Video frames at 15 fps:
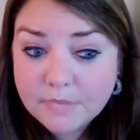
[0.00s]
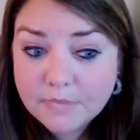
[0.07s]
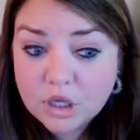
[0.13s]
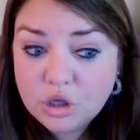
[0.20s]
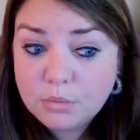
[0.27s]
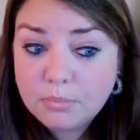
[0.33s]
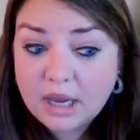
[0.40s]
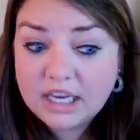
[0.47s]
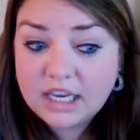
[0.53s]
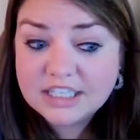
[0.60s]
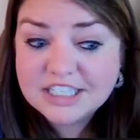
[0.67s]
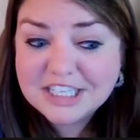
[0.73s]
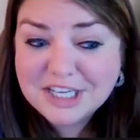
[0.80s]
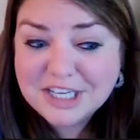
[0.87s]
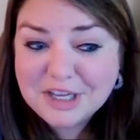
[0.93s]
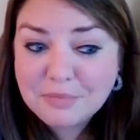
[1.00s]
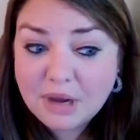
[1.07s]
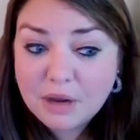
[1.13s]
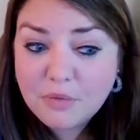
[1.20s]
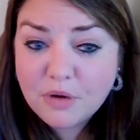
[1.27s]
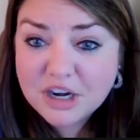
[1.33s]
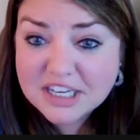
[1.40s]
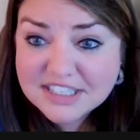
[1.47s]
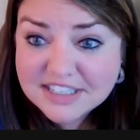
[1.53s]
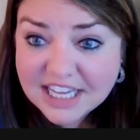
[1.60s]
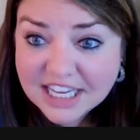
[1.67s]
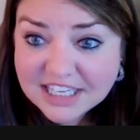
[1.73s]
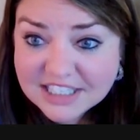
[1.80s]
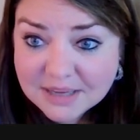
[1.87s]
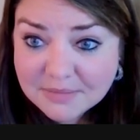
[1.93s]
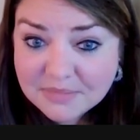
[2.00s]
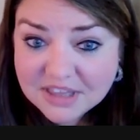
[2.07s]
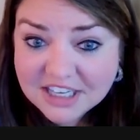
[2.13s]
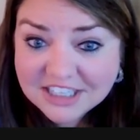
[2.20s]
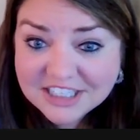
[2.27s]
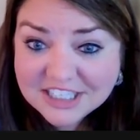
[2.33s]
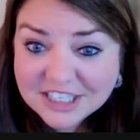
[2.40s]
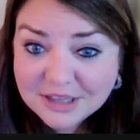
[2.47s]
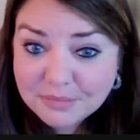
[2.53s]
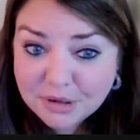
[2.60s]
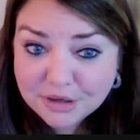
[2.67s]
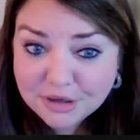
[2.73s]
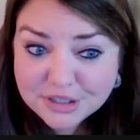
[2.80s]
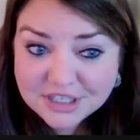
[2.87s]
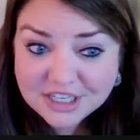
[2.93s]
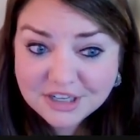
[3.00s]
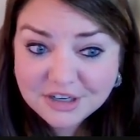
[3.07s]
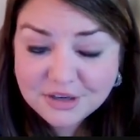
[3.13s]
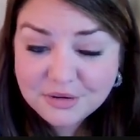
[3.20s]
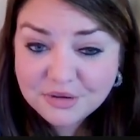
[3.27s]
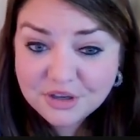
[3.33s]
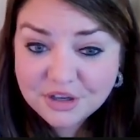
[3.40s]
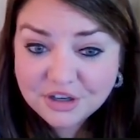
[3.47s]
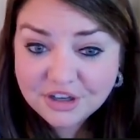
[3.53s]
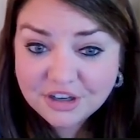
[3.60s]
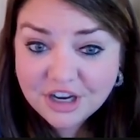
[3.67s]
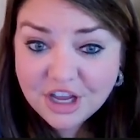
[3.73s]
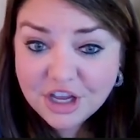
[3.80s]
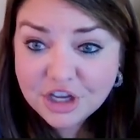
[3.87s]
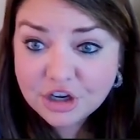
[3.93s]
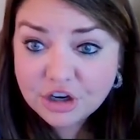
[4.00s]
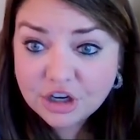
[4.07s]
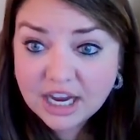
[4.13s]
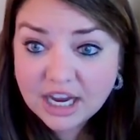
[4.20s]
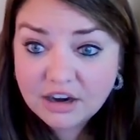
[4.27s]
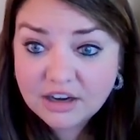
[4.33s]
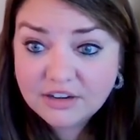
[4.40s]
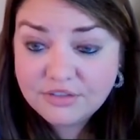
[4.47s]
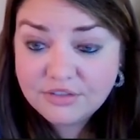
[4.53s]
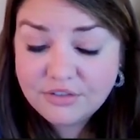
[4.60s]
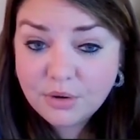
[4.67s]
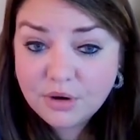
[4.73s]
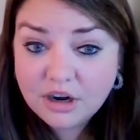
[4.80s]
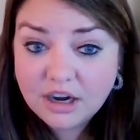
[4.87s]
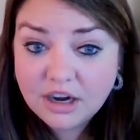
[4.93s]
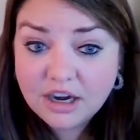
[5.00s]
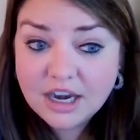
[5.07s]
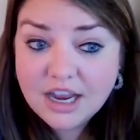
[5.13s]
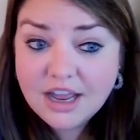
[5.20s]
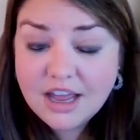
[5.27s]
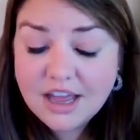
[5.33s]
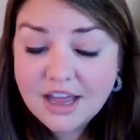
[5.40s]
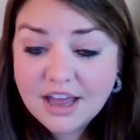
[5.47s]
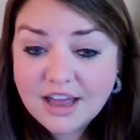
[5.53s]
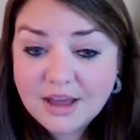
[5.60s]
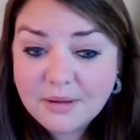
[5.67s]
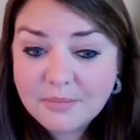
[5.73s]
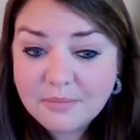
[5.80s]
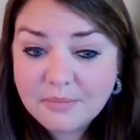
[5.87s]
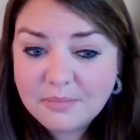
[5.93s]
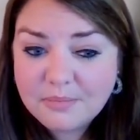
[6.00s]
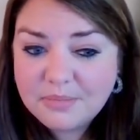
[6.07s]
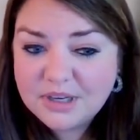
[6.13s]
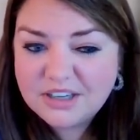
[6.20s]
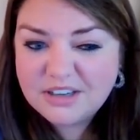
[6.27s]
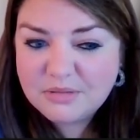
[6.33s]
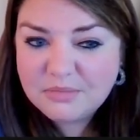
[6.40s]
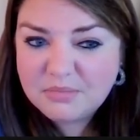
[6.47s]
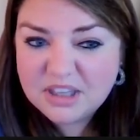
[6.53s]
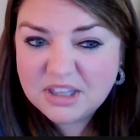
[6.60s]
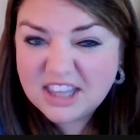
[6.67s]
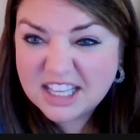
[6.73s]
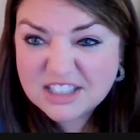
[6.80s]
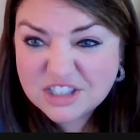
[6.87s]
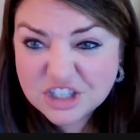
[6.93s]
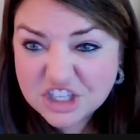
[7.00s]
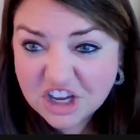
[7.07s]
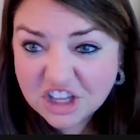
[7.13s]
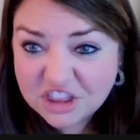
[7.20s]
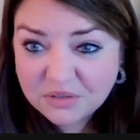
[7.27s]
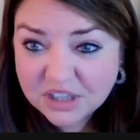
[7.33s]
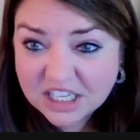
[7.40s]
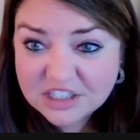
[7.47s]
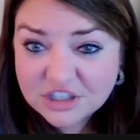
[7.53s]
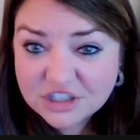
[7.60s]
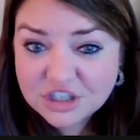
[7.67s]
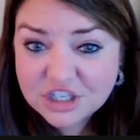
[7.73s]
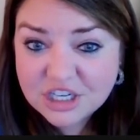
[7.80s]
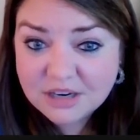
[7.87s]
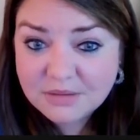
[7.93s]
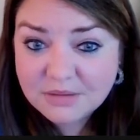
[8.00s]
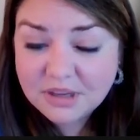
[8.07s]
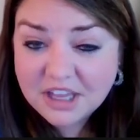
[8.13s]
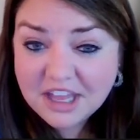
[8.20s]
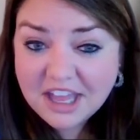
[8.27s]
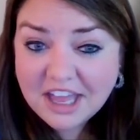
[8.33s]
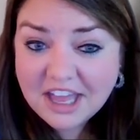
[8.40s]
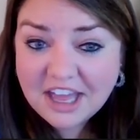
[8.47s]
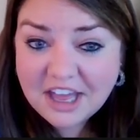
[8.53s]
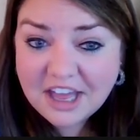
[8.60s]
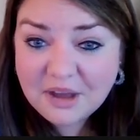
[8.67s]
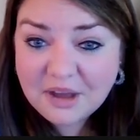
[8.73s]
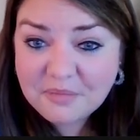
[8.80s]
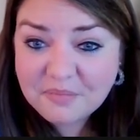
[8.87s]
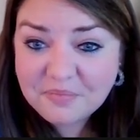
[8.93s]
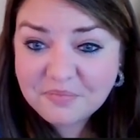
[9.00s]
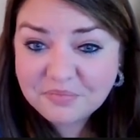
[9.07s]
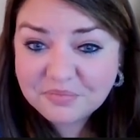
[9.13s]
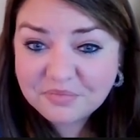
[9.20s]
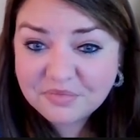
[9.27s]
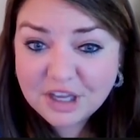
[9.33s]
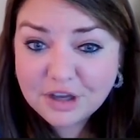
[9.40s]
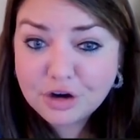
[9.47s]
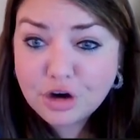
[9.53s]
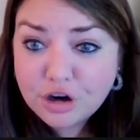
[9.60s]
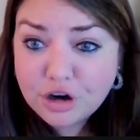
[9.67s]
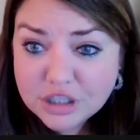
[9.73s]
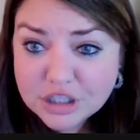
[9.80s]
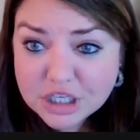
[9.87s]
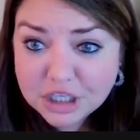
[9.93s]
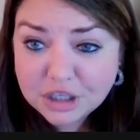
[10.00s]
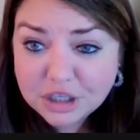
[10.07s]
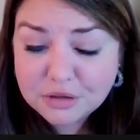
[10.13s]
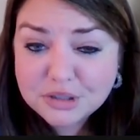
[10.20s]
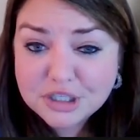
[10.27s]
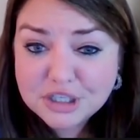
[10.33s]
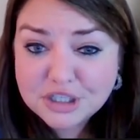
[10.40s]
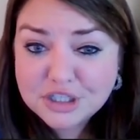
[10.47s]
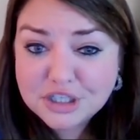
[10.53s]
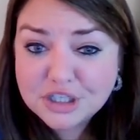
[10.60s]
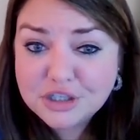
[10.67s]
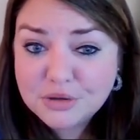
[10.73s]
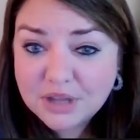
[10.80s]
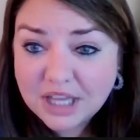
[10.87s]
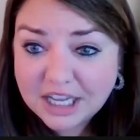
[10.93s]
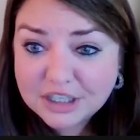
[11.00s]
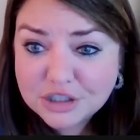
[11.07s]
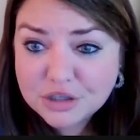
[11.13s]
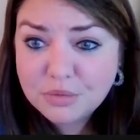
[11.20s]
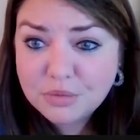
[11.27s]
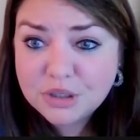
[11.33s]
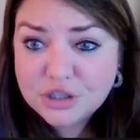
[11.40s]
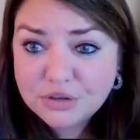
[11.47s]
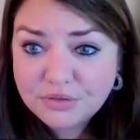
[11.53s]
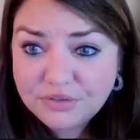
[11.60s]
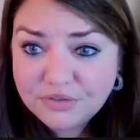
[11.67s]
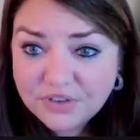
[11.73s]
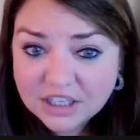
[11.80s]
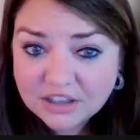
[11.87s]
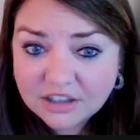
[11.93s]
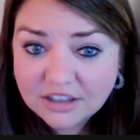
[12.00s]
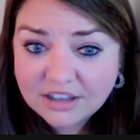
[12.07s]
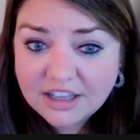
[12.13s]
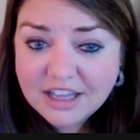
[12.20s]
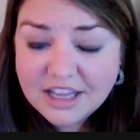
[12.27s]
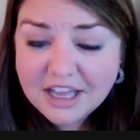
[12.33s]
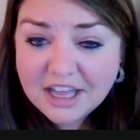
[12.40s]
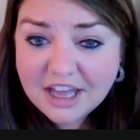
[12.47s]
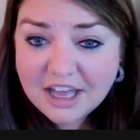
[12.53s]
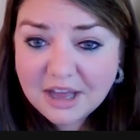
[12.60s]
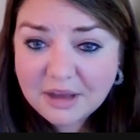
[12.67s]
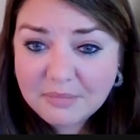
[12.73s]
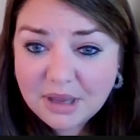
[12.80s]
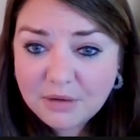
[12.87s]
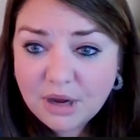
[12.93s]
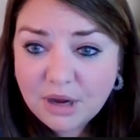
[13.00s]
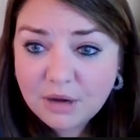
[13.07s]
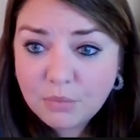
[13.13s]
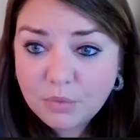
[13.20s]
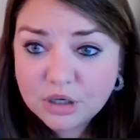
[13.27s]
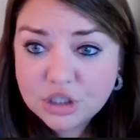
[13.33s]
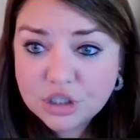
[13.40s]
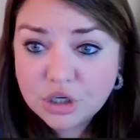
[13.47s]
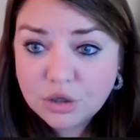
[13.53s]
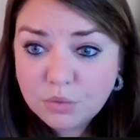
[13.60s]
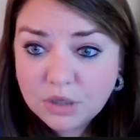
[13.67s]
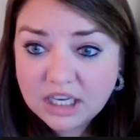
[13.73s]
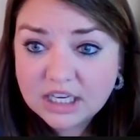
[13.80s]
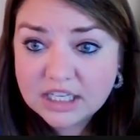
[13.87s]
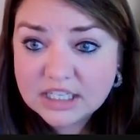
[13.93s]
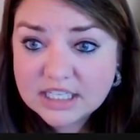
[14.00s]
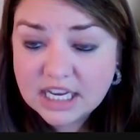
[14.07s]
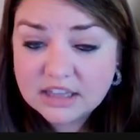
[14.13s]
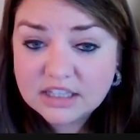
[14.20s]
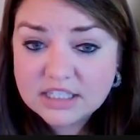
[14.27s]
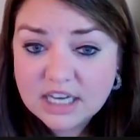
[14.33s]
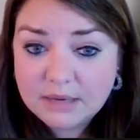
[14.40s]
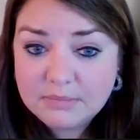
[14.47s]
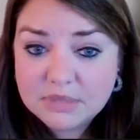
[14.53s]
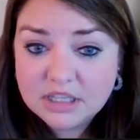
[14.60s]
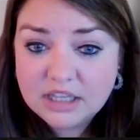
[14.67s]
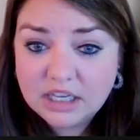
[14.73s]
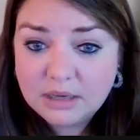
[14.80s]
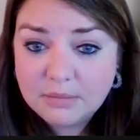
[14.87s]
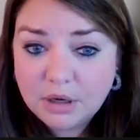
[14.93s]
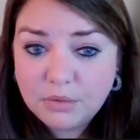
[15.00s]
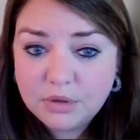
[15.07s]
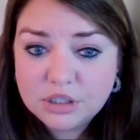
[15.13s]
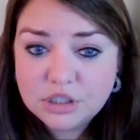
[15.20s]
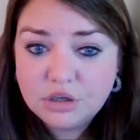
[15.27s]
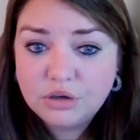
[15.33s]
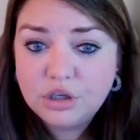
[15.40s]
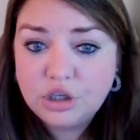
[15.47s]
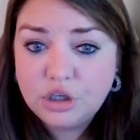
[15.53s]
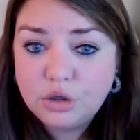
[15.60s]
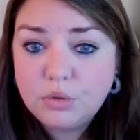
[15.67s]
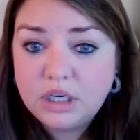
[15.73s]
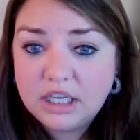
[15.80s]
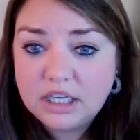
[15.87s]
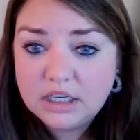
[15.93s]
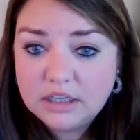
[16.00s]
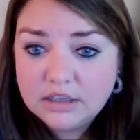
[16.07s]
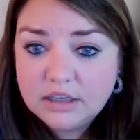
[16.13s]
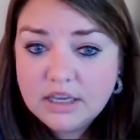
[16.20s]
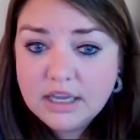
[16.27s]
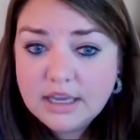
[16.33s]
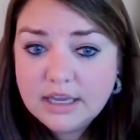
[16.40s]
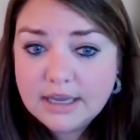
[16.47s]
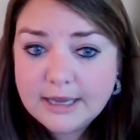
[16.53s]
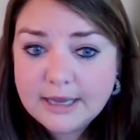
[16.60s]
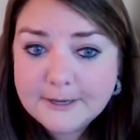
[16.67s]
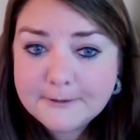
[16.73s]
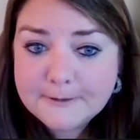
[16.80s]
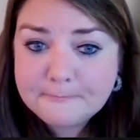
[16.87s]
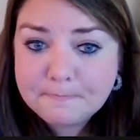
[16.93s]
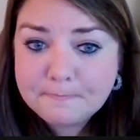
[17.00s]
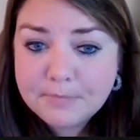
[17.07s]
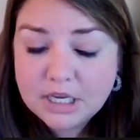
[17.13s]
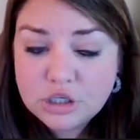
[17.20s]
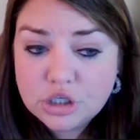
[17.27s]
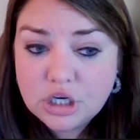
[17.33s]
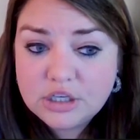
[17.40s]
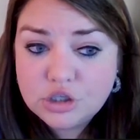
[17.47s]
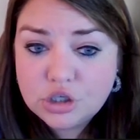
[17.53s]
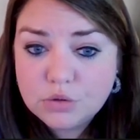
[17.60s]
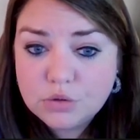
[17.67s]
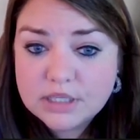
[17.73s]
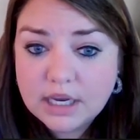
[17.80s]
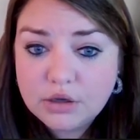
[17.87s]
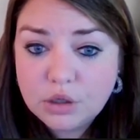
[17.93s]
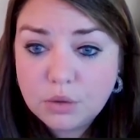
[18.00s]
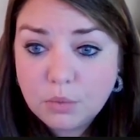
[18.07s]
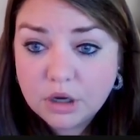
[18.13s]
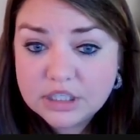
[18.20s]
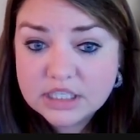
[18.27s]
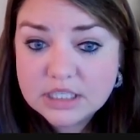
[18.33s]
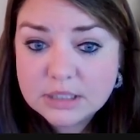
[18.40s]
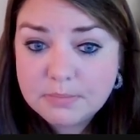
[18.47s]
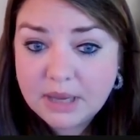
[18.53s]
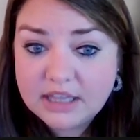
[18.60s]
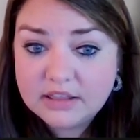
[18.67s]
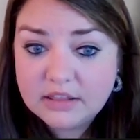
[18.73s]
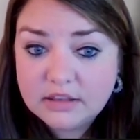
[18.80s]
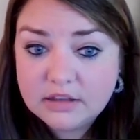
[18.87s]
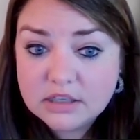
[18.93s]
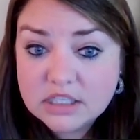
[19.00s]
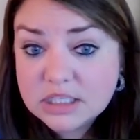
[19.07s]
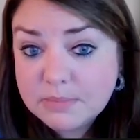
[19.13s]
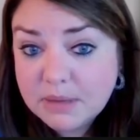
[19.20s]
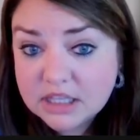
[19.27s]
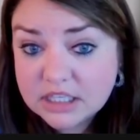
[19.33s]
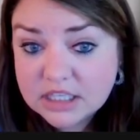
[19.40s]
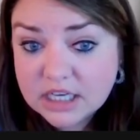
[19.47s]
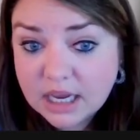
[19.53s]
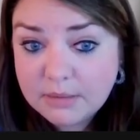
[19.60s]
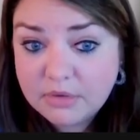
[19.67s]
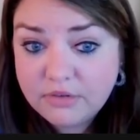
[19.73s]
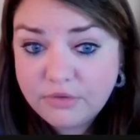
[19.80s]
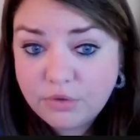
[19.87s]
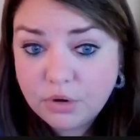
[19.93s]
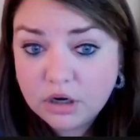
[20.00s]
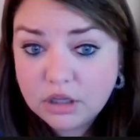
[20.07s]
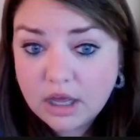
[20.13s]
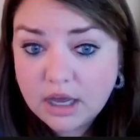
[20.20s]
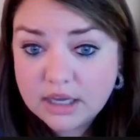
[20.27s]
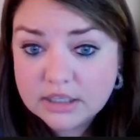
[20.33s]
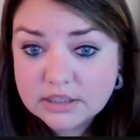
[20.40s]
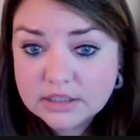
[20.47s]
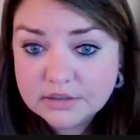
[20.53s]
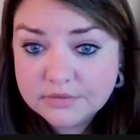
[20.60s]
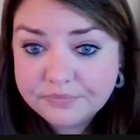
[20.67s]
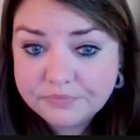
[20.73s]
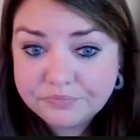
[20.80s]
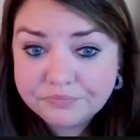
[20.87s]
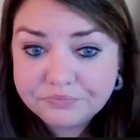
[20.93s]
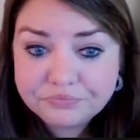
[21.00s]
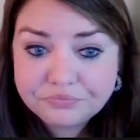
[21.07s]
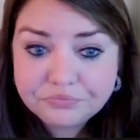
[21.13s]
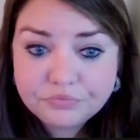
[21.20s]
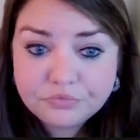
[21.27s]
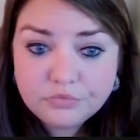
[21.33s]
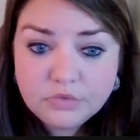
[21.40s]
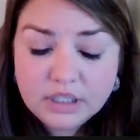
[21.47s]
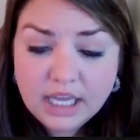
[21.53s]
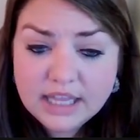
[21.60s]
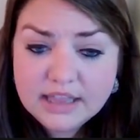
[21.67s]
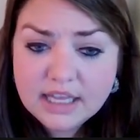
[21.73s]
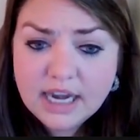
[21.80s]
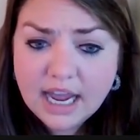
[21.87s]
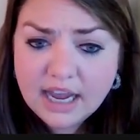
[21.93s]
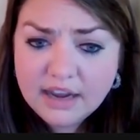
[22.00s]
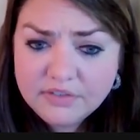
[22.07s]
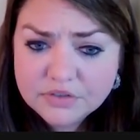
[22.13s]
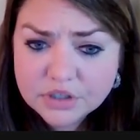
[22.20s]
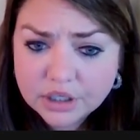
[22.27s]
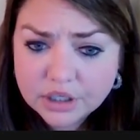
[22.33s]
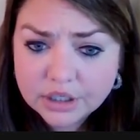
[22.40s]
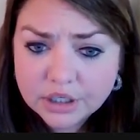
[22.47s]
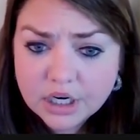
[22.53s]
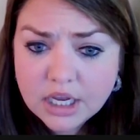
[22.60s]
You might want to say something to the person who you're caring for, but that's just not the relationship. Encouraging you to do that. Do what you feel. and what you need, and take the time to think about what you need, and choose how you want to spend the time before a loss. And then after,